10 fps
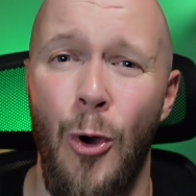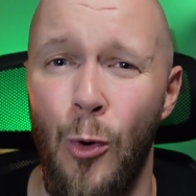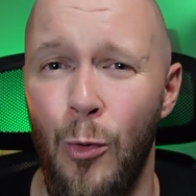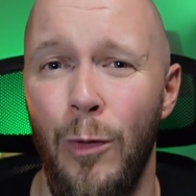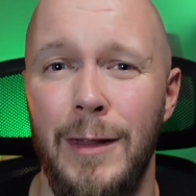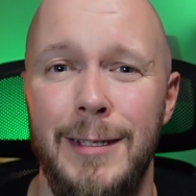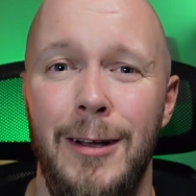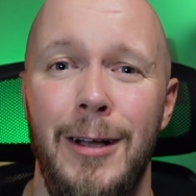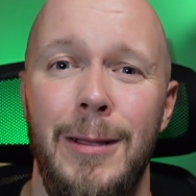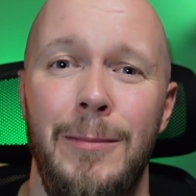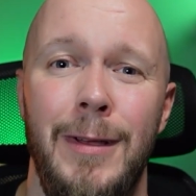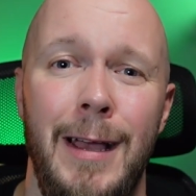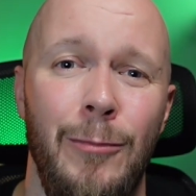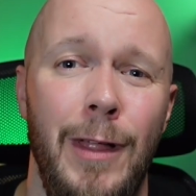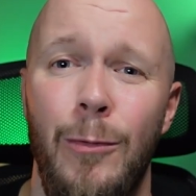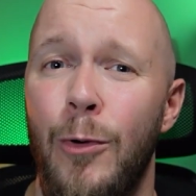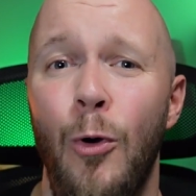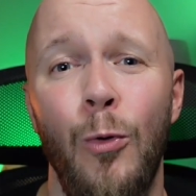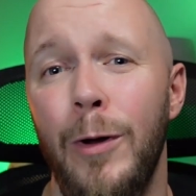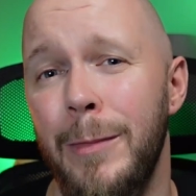all the time and that we're
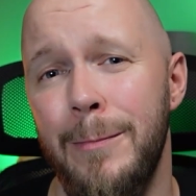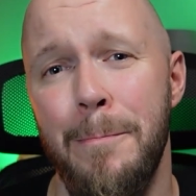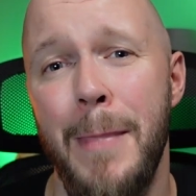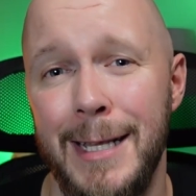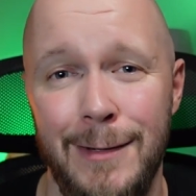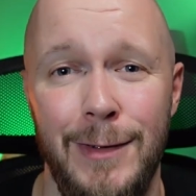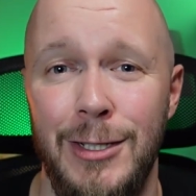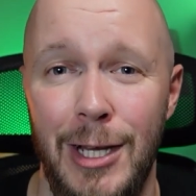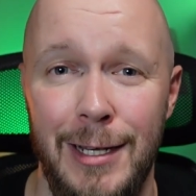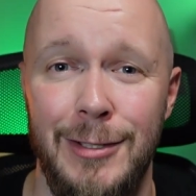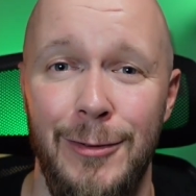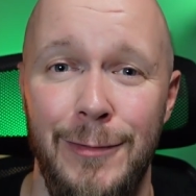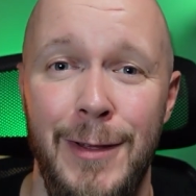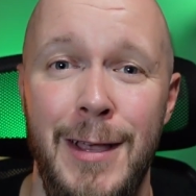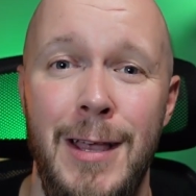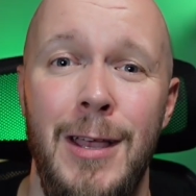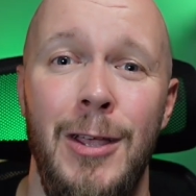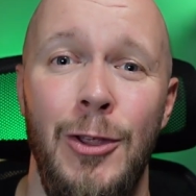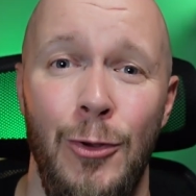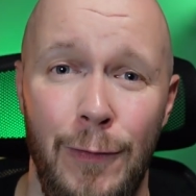all going to be massively jealous of.
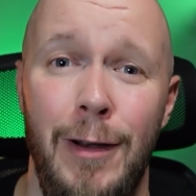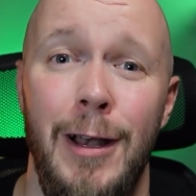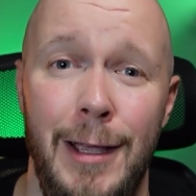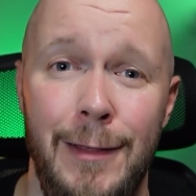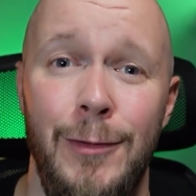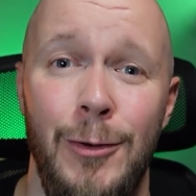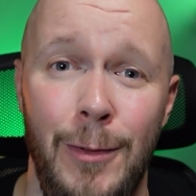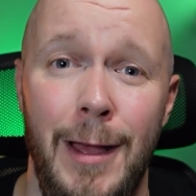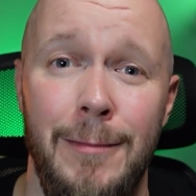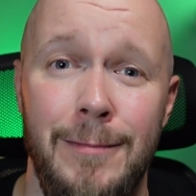You're very lucky if that.